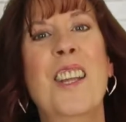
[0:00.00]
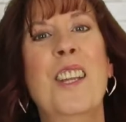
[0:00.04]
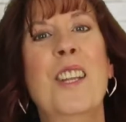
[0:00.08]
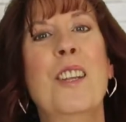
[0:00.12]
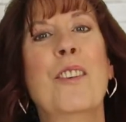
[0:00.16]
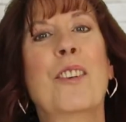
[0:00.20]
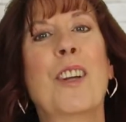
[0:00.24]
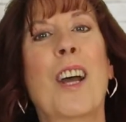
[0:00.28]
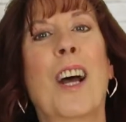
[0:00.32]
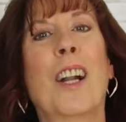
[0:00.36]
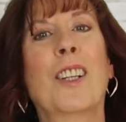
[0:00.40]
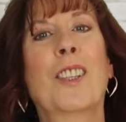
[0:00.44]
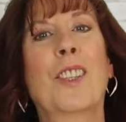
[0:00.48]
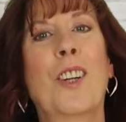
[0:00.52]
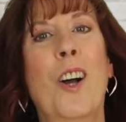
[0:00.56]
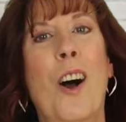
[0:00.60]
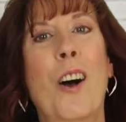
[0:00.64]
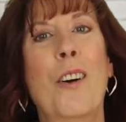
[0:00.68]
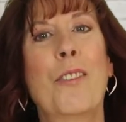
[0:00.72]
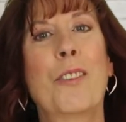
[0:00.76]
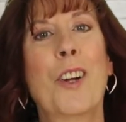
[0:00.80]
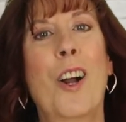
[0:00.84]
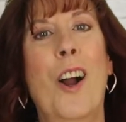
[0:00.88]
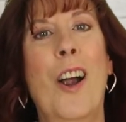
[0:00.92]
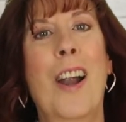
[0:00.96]
You've got
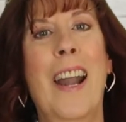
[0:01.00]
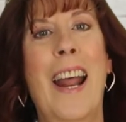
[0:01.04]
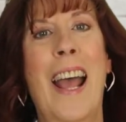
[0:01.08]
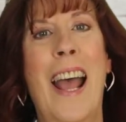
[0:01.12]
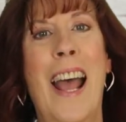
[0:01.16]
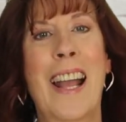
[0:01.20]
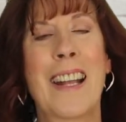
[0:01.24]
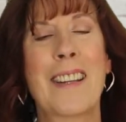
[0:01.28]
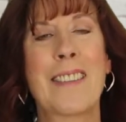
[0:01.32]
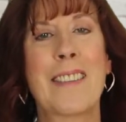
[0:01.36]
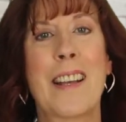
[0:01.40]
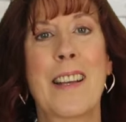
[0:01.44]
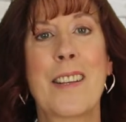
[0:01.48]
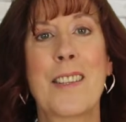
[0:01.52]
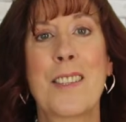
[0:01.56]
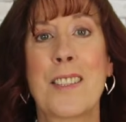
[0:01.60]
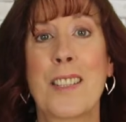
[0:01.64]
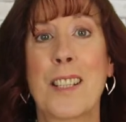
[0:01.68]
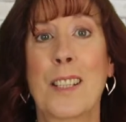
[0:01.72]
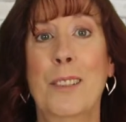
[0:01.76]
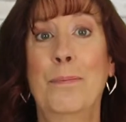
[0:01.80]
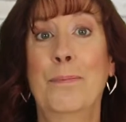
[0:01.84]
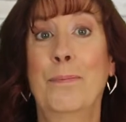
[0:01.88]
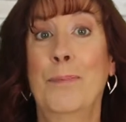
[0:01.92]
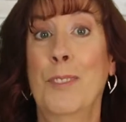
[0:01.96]
golf cart access
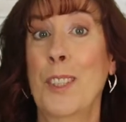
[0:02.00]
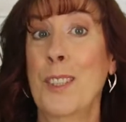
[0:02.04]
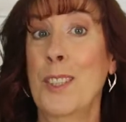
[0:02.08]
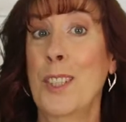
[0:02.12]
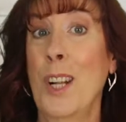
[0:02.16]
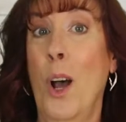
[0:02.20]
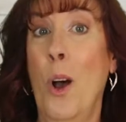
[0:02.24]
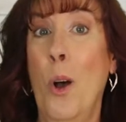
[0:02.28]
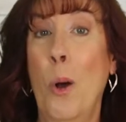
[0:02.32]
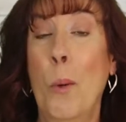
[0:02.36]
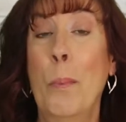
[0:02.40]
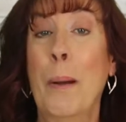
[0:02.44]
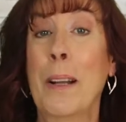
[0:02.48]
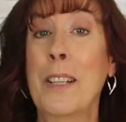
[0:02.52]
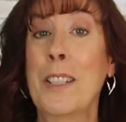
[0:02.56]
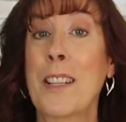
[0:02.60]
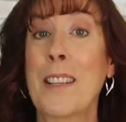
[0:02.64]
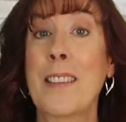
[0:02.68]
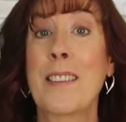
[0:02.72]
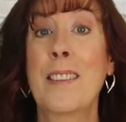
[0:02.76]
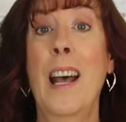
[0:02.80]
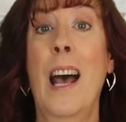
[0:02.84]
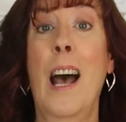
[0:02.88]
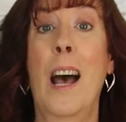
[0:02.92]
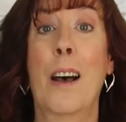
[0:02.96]
to just a whole bunch
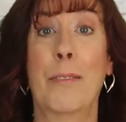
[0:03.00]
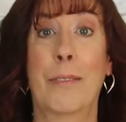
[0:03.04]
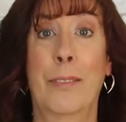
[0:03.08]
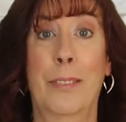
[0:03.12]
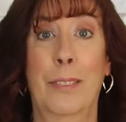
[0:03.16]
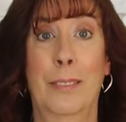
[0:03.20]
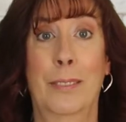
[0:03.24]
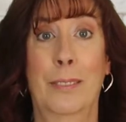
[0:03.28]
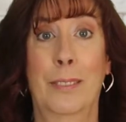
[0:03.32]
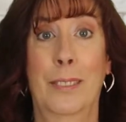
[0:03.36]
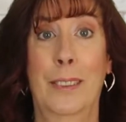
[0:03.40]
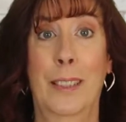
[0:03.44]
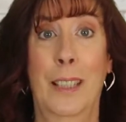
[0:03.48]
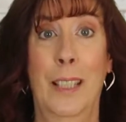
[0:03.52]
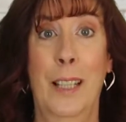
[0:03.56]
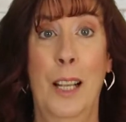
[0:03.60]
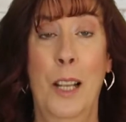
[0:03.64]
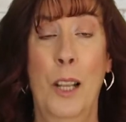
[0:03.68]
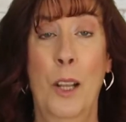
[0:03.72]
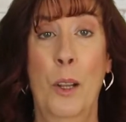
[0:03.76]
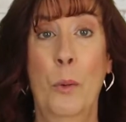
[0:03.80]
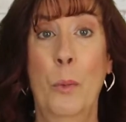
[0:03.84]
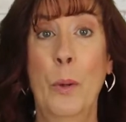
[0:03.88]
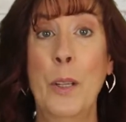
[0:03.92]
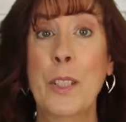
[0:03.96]
of stuff,
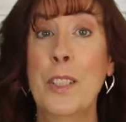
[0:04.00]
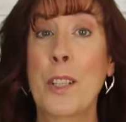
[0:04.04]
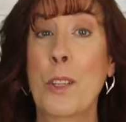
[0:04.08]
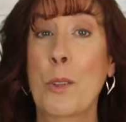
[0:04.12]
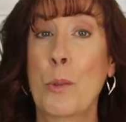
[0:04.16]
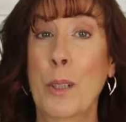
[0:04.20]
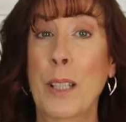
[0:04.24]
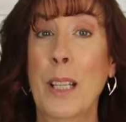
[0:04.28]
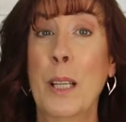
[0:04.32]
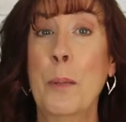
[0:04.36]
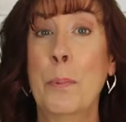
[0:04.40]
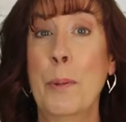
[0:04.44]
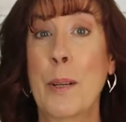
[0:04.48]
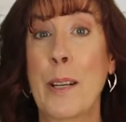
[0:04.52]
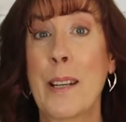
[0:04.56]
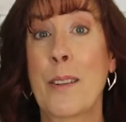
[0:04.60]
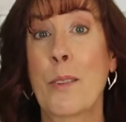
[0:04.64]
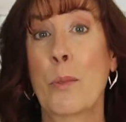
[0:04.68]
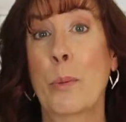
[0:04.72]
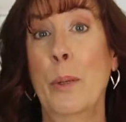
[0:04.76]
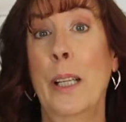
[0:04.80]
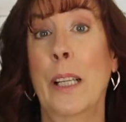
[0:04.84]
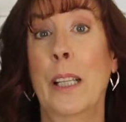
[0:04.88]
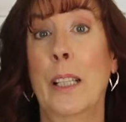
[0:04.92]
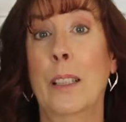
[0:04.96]
which is really pretty
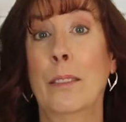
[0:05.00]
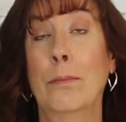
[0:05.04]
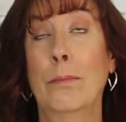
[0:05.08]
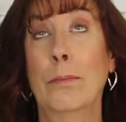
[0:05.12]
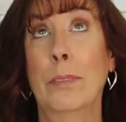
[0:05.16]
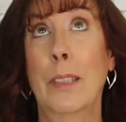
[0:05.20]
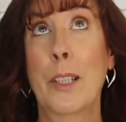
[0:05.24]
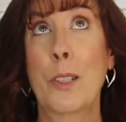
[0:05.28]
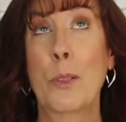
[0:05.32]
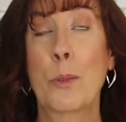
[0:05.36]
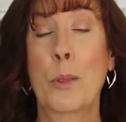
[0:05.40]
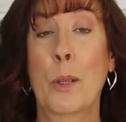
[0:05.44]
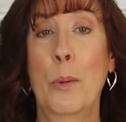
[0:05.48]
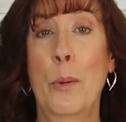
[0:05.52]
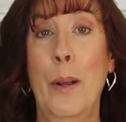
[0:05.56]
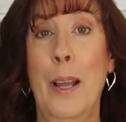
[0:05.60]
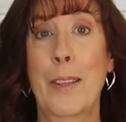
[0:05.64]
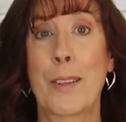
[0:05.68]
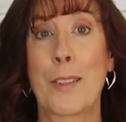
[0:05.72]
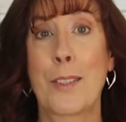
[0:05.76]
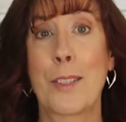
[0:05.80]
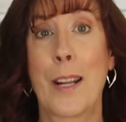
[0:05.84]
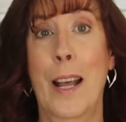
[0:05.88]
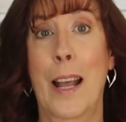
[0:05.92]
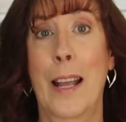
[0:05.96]
sweet, at least when the
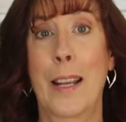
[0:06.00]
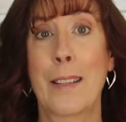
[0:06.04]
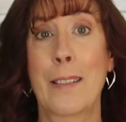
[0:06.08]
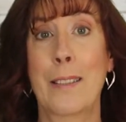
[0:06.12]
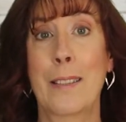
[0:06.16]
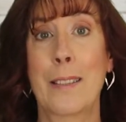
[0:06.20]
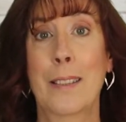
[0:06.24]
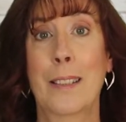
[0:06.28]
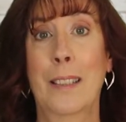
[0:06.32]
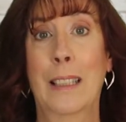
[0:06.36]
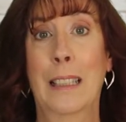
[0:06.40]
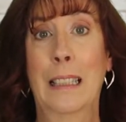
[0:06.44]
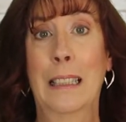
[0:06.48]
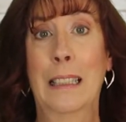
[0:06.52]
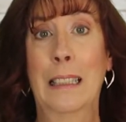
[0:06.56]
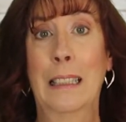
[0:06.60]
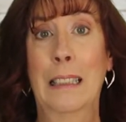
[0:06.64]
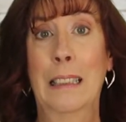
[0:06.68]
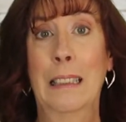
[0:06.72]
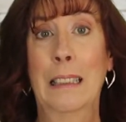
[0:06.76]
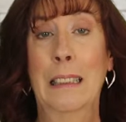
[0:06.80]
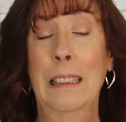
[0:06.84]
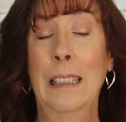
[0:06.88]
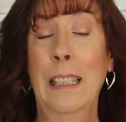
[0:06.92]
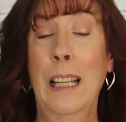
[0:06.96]
weather's nice.
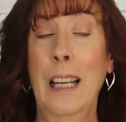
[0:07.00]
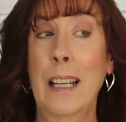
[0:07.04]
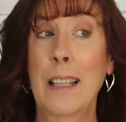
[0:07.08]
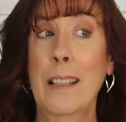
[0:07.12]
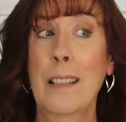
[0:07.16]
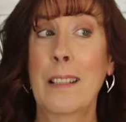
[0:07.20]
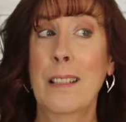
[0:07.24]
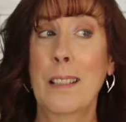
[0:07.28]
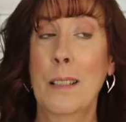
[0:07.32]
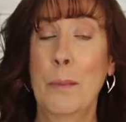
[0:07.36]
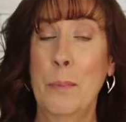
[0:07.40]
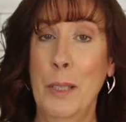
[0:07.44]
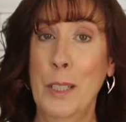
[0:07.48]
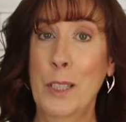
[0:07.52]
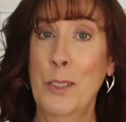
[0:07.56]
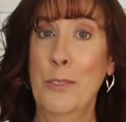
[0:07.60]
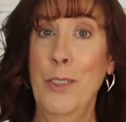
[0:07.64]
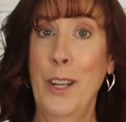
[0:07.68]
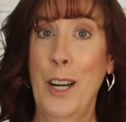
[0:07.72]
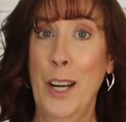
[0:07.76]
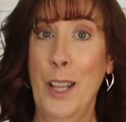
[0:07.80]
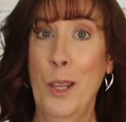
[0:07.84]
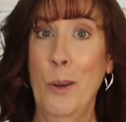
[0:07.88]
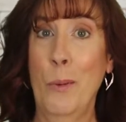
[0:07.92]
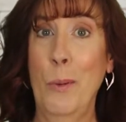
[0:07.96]
Not so much
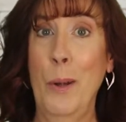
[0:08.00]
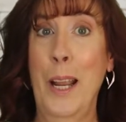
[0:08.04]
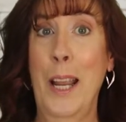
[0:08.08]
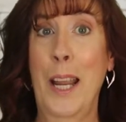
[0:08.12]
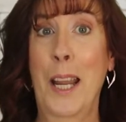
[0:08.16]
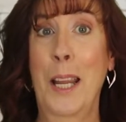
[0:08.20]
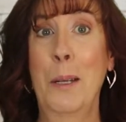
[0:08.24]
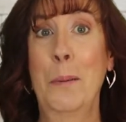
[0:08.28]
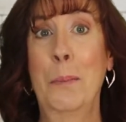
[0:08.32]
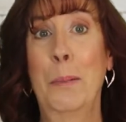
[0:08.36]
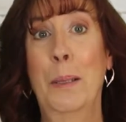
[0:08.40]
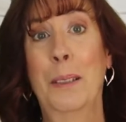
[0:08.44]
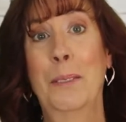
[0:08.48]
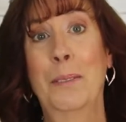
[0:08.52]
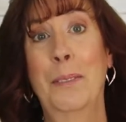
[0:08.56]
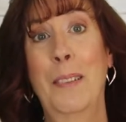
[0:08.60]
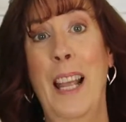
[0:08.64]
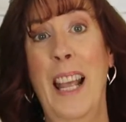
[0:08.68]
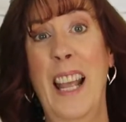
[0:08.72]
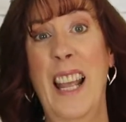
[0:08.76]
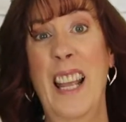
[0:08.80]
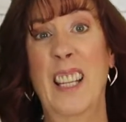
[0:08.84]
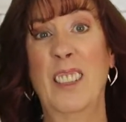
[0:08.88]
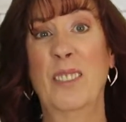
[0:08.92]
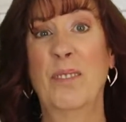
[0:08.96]
fun in the rain, but
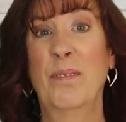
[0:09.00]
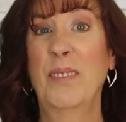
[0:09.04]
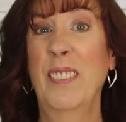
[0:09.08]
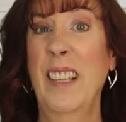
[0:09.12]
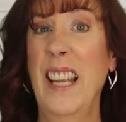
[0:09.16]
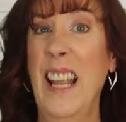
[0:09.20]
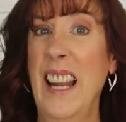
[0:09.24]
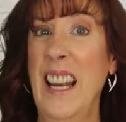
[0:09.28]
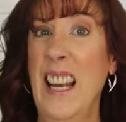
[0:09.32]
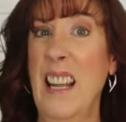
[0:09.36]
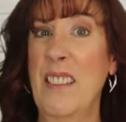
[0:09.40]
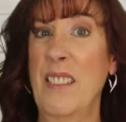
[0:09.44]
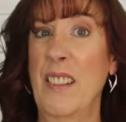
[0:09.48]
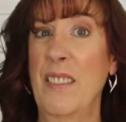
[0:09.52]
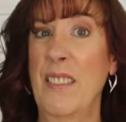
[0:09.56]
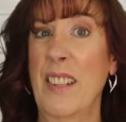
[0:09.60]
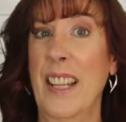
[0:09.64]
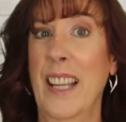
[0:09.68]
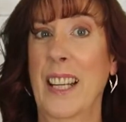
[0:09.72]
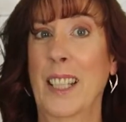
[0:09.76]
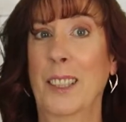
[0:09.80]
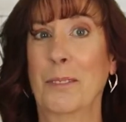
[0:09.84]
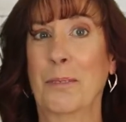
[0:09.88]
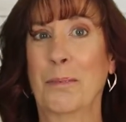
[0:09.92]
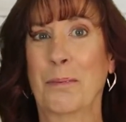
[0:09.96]
hey, can't have
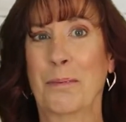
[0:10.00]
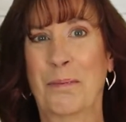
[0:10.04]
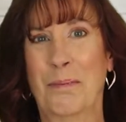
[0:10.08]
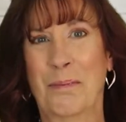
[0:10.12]
everything.